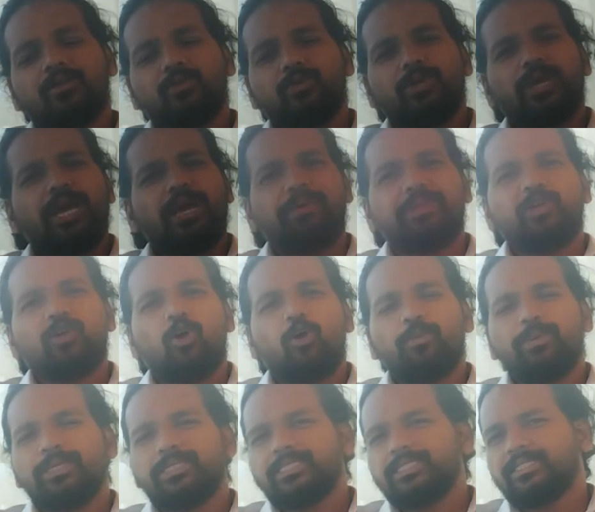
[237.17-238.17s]
Do you have any
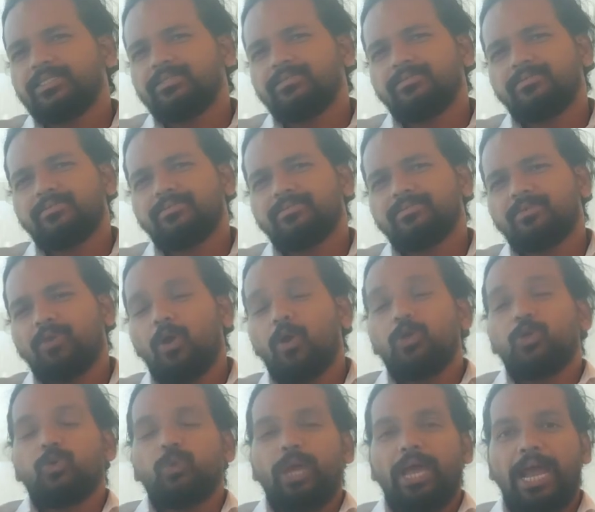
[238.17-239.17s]
hobbies? Or
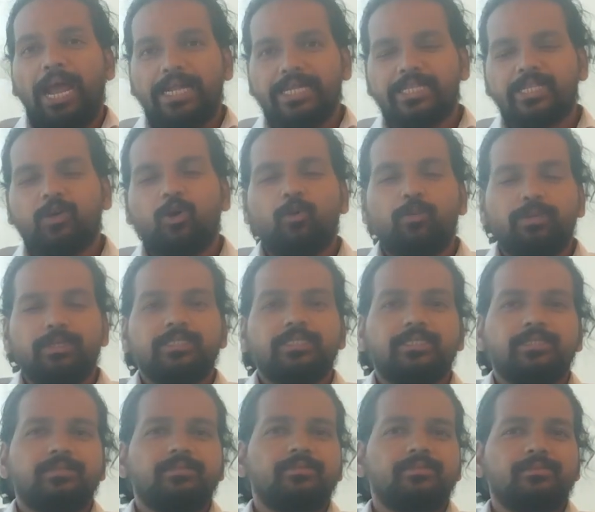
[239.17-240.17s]
you had any
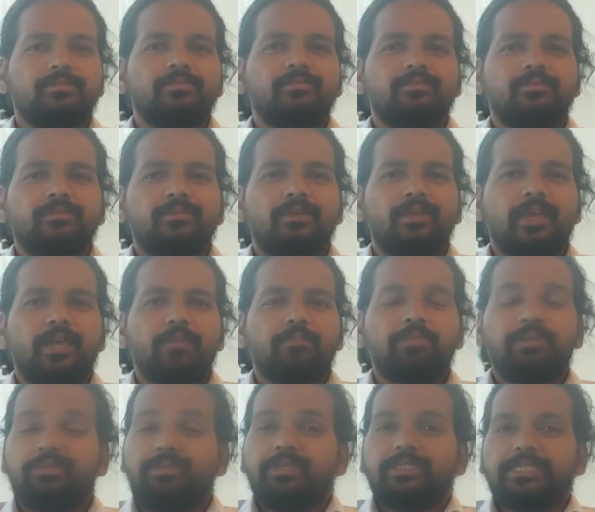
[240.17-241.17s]
hobbies
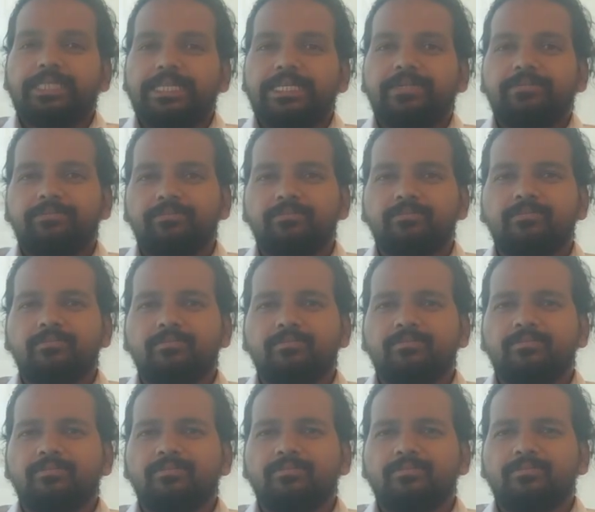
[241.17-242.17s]
previously?
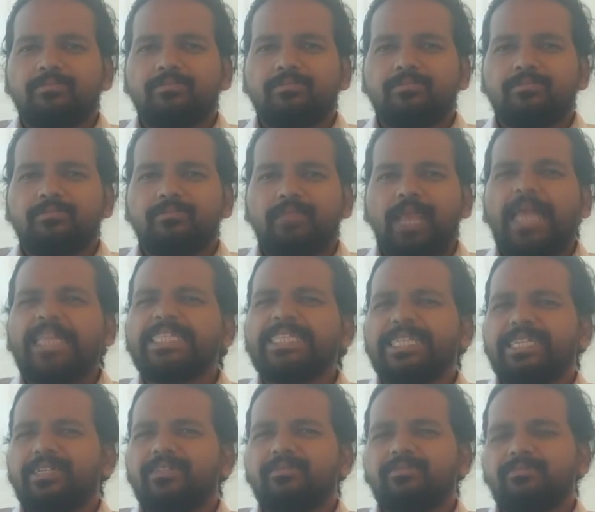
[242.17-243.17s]
Anything